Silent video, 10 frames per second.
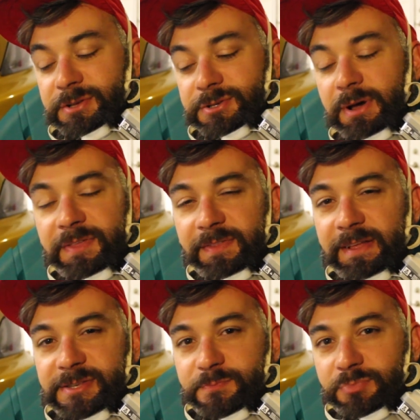So I think
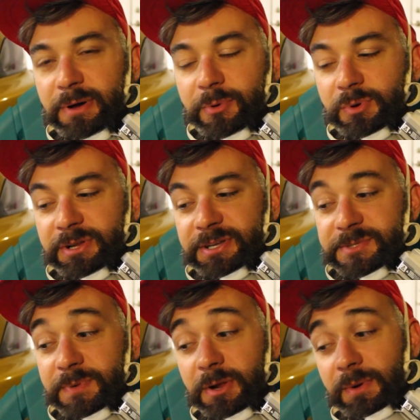that's probably what it does.
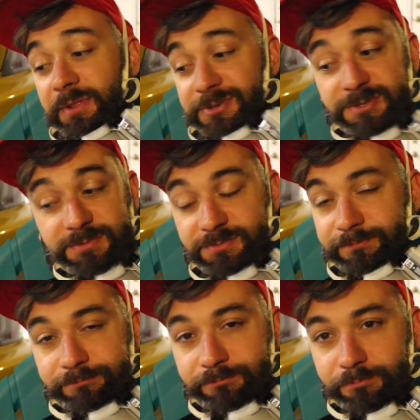But anyway, there's
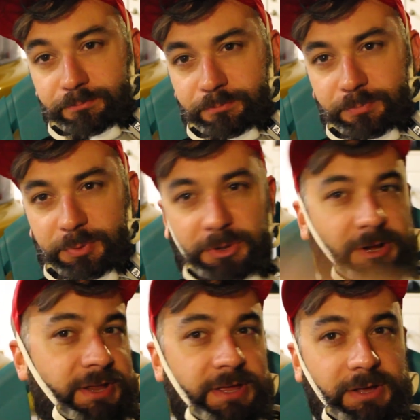
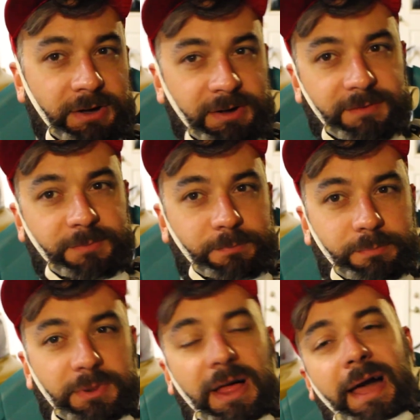plenty of
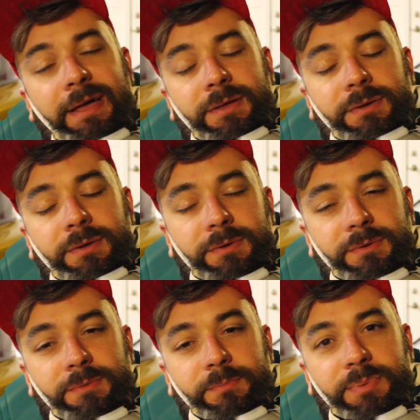black
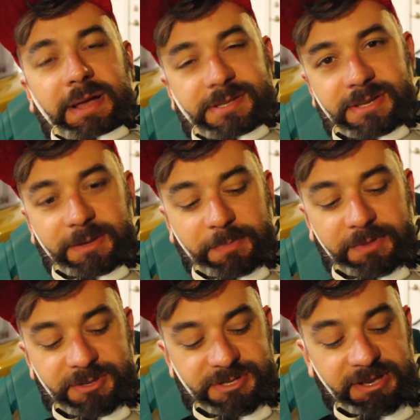plastic dip on
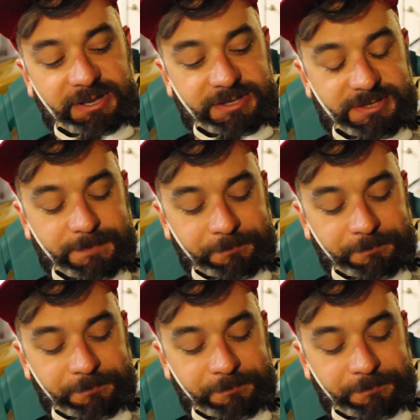these things.